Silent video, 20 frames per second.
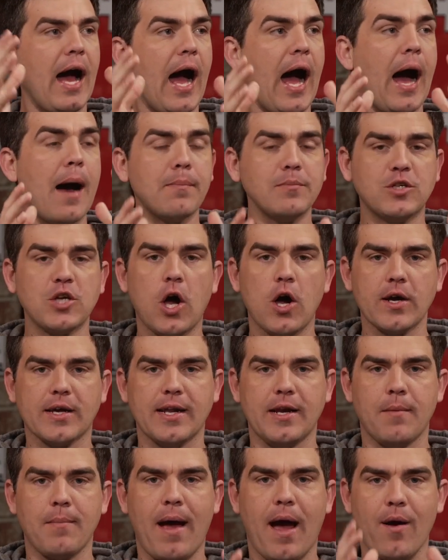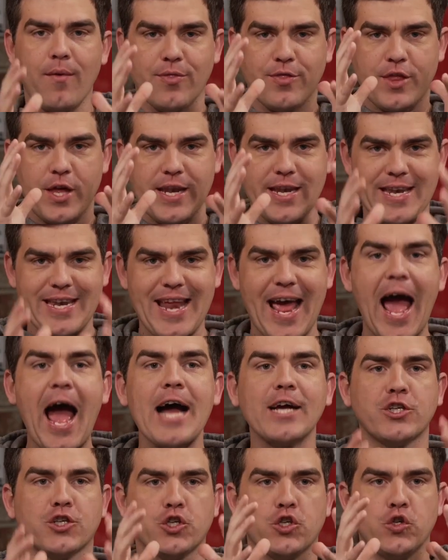I'm talking about the
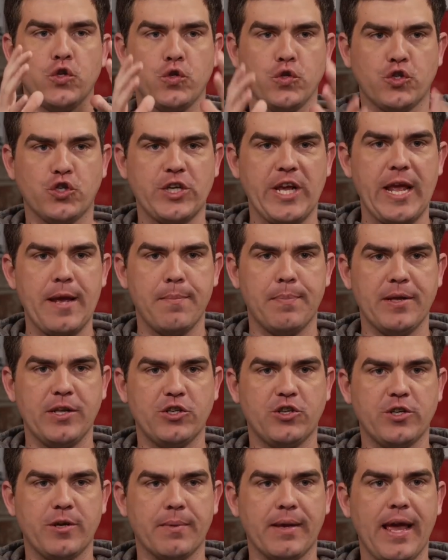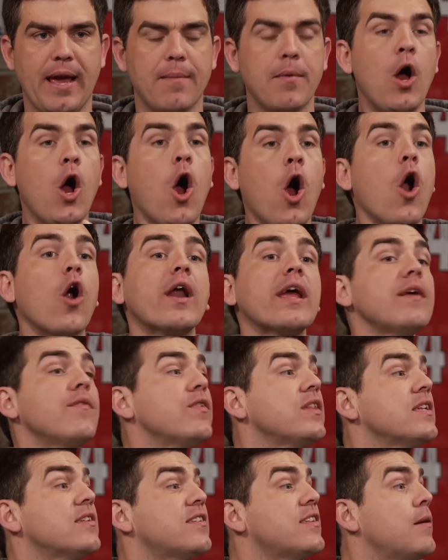national championship game or
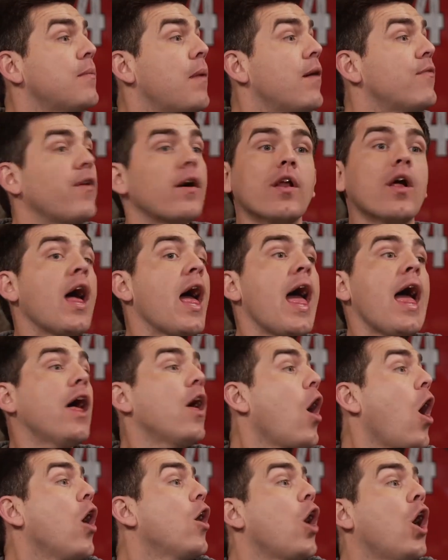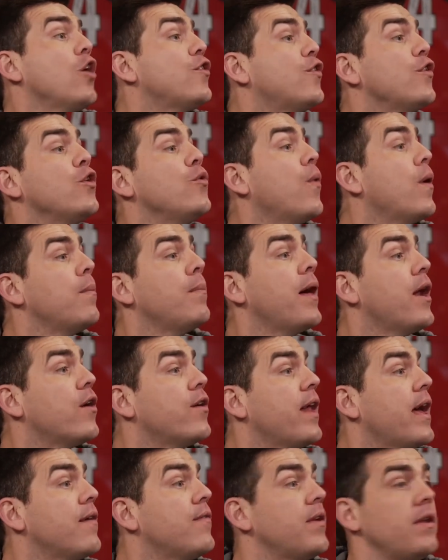even the semifinal. Hell, I'll, I'll do you one better,
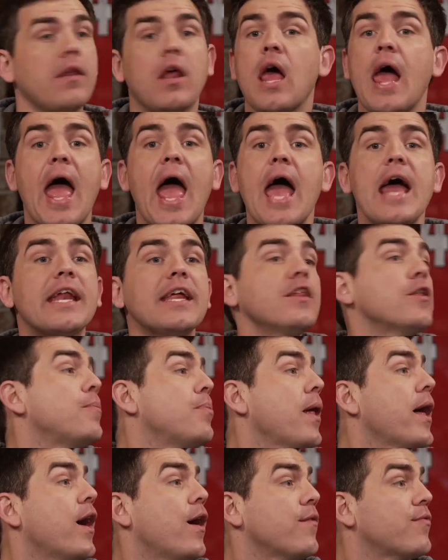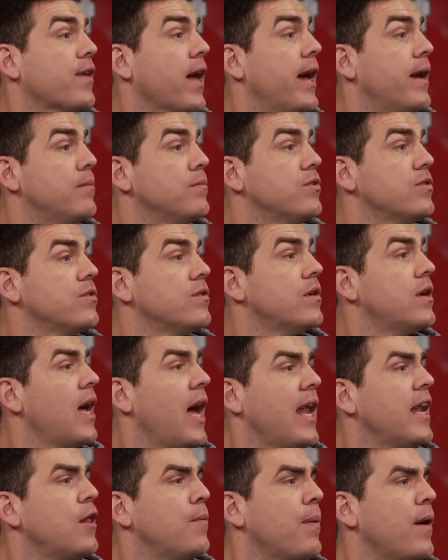David. Any of the playoff games
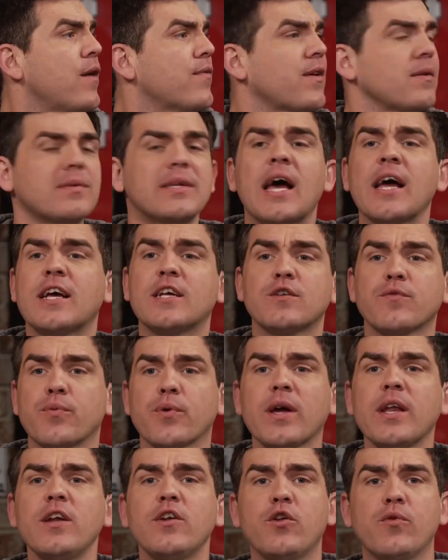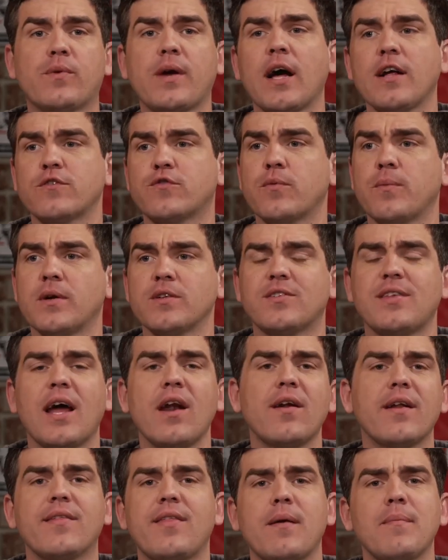any of the playoff games. Because if we're going to do college football on
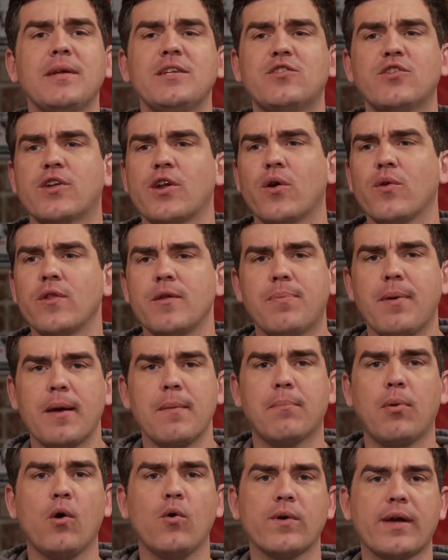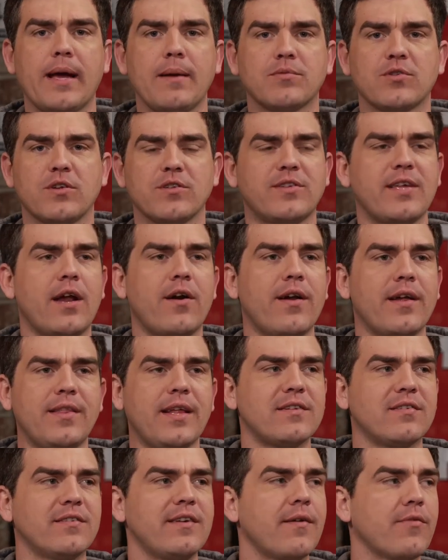Saturday, that means you can only play bowl games on Saturday.
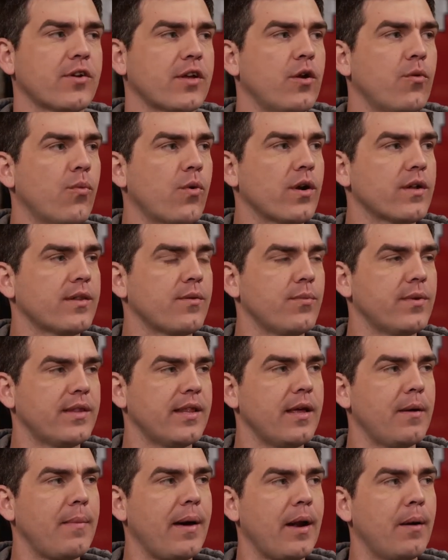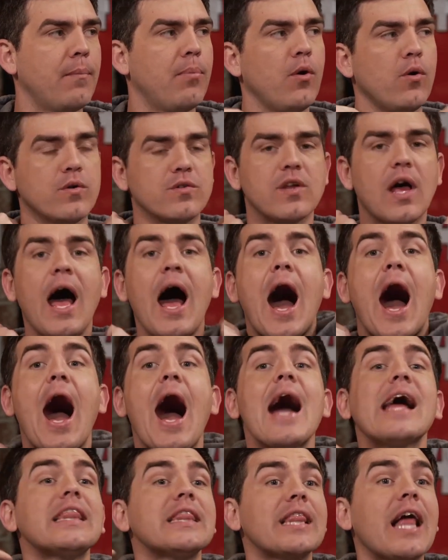That's never going to work with the amount of mm-hmm. bowls.
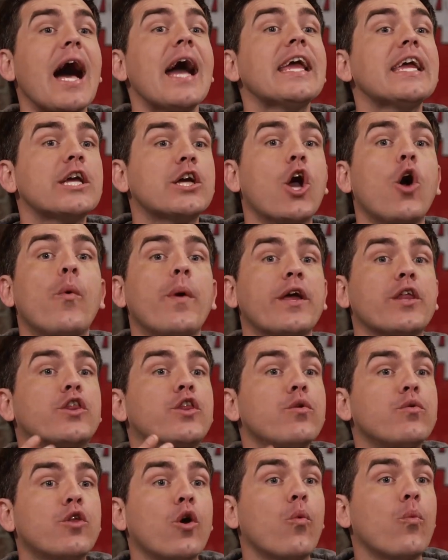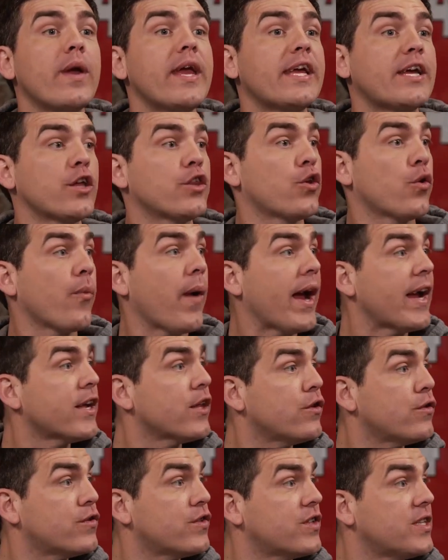I like going through the week of the
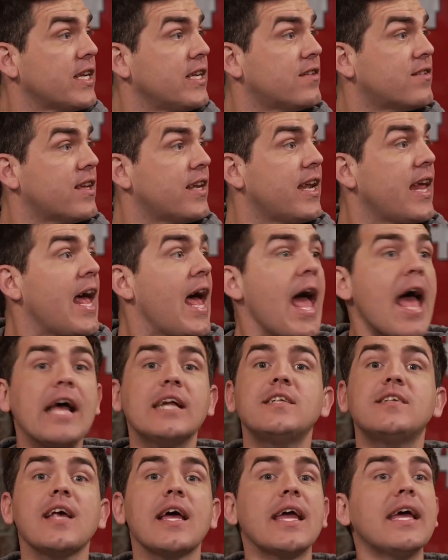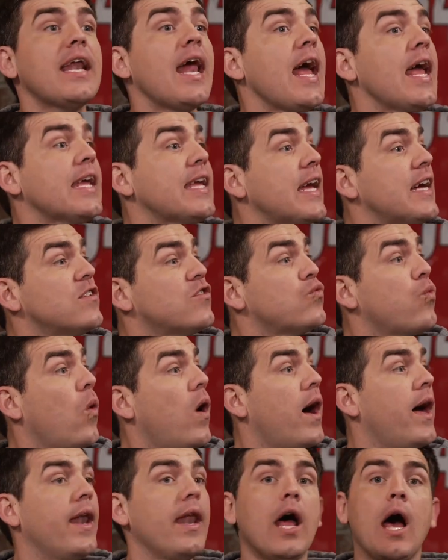regular season and saying, hey, guess
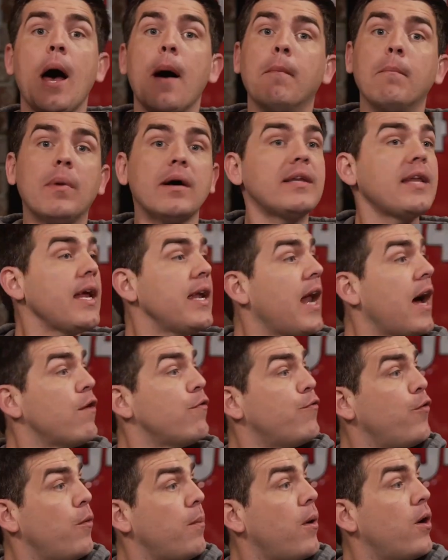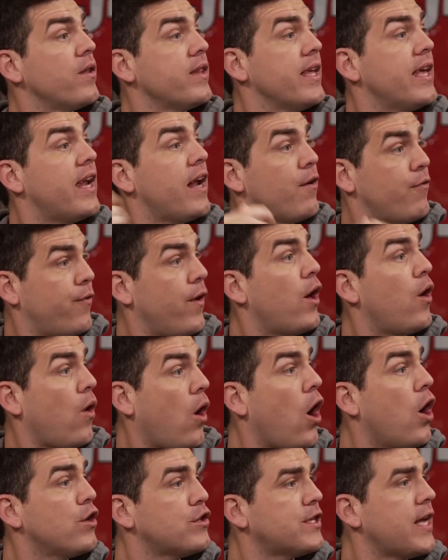what? Monday night football in the
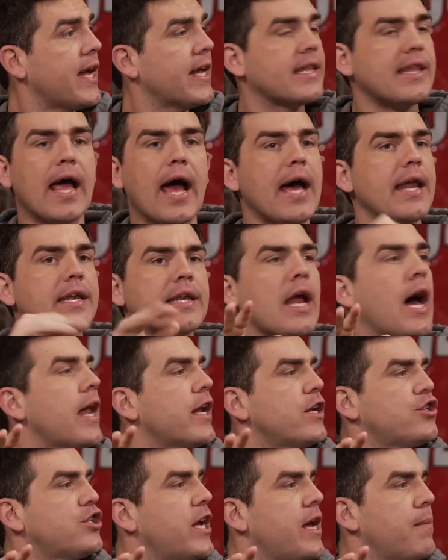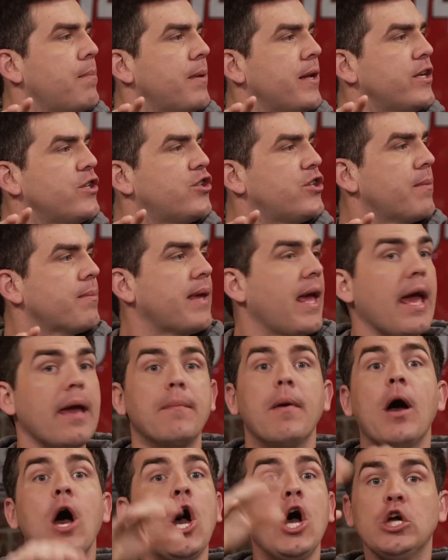NFL, I'll take that, not a championship
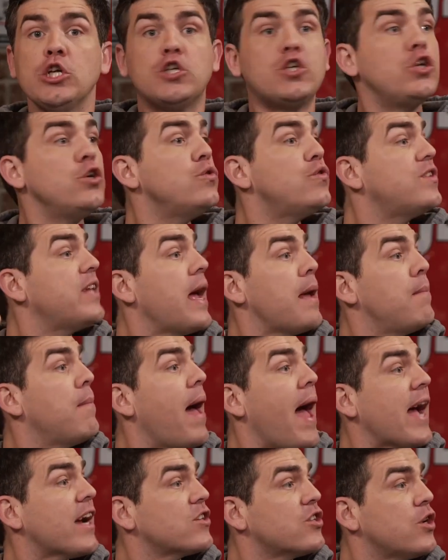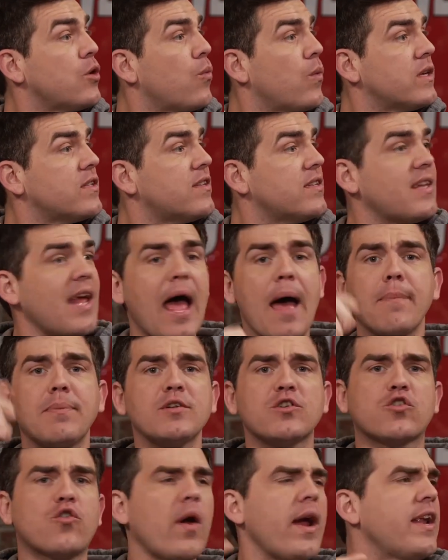game. Tuesday action, yeah. once it
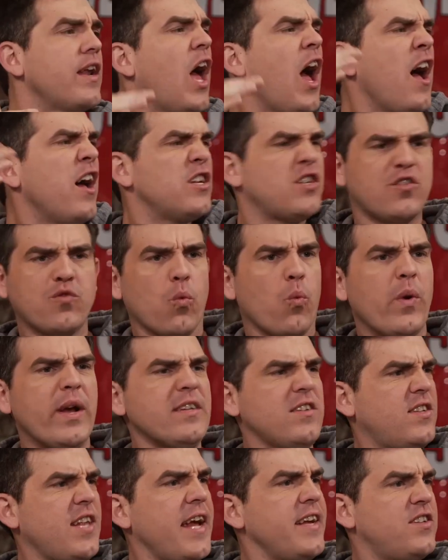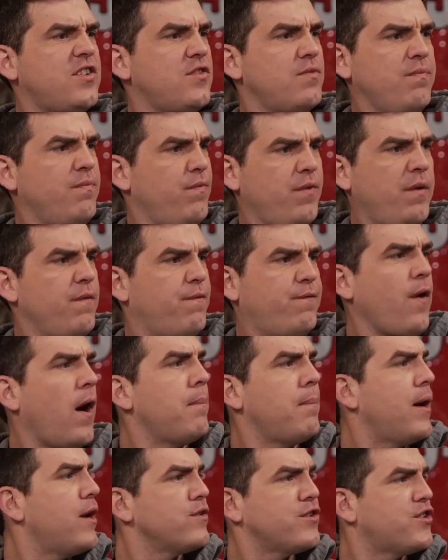happens, great. Wednesday,
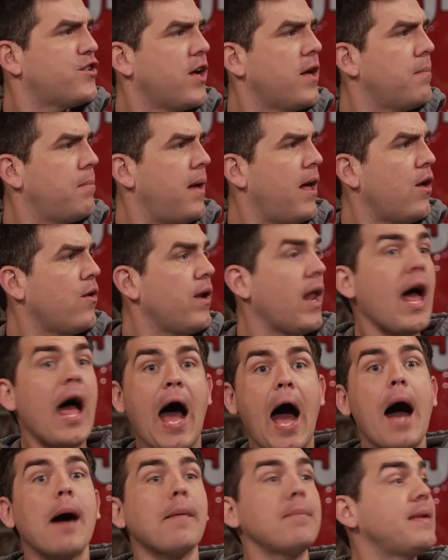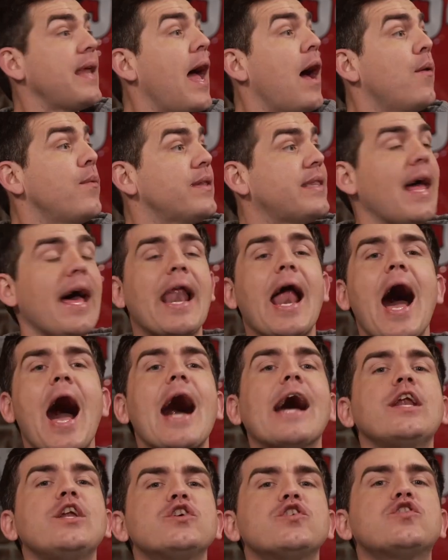Fun Belt, Sun Belt, I'm down with that.
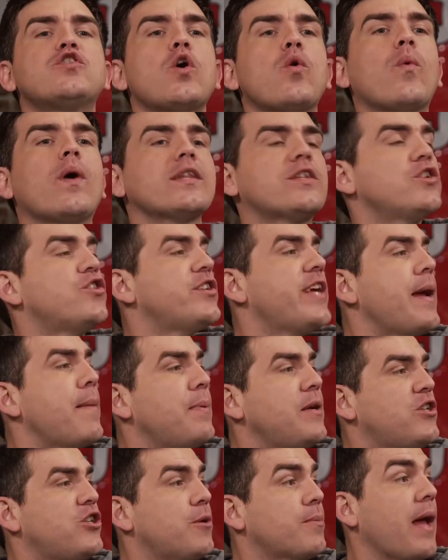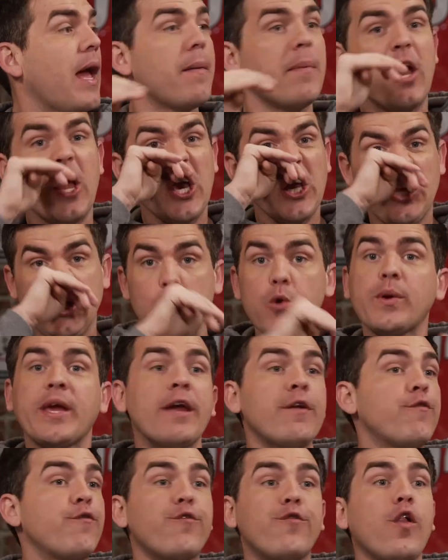I just don't want the championship game. You
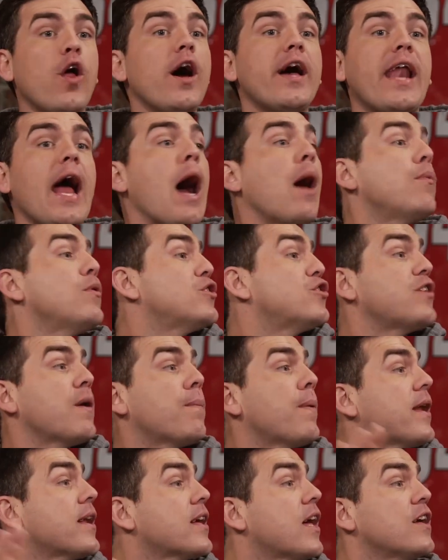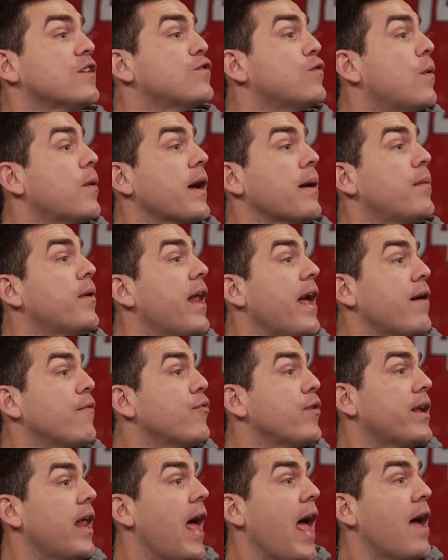can flood. I wish they played a college football game on
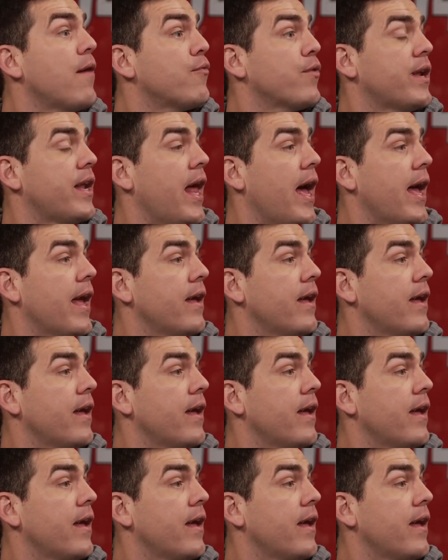every every day.